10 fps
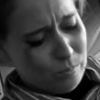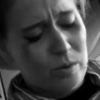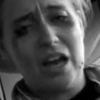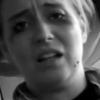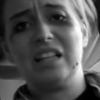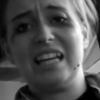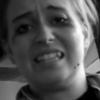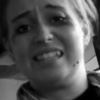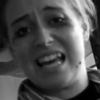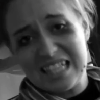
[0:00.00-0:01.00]
Well, it
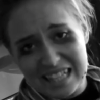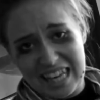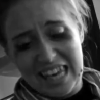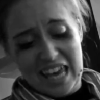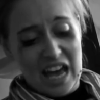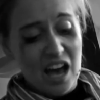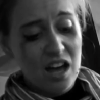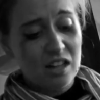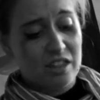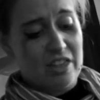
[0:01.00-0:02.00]
says here
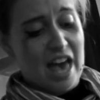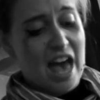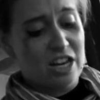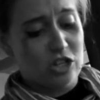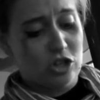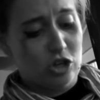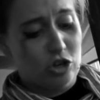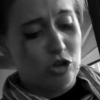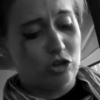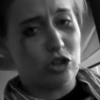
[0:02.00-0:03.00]
that
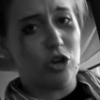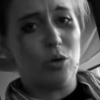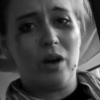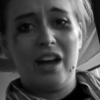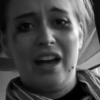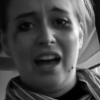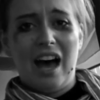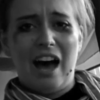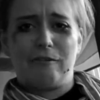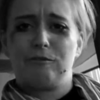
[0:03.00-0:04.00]
you do
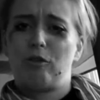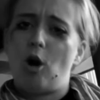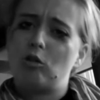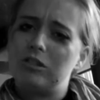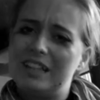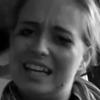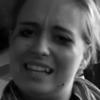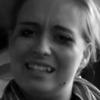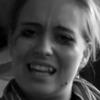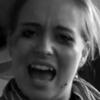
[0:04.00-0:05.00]
a frog
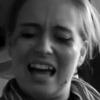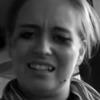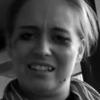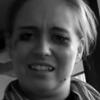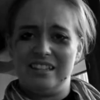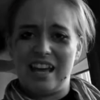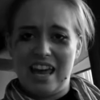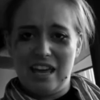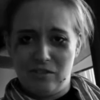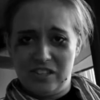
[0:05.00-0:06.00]
release at the
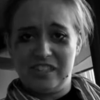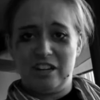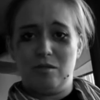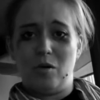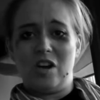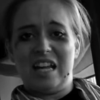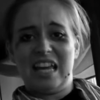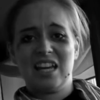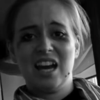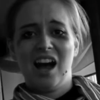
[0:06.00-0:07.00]
day of the ceremony.
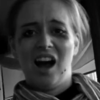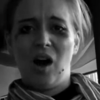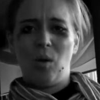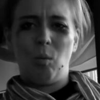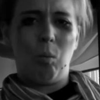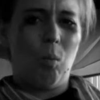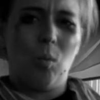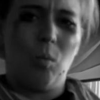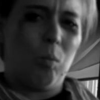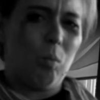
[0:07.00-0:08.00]

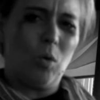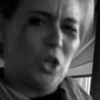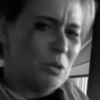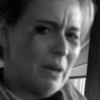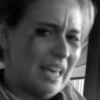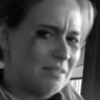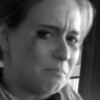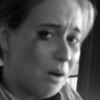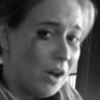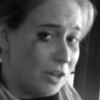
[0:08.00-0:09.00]
What do you mean
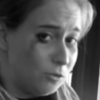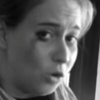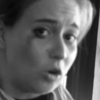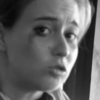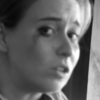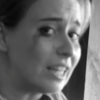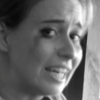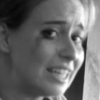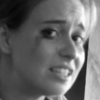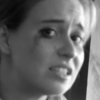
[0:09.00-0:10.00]
by a frog
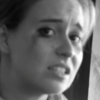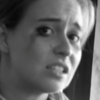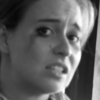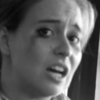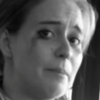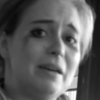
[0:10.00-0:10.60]
release? I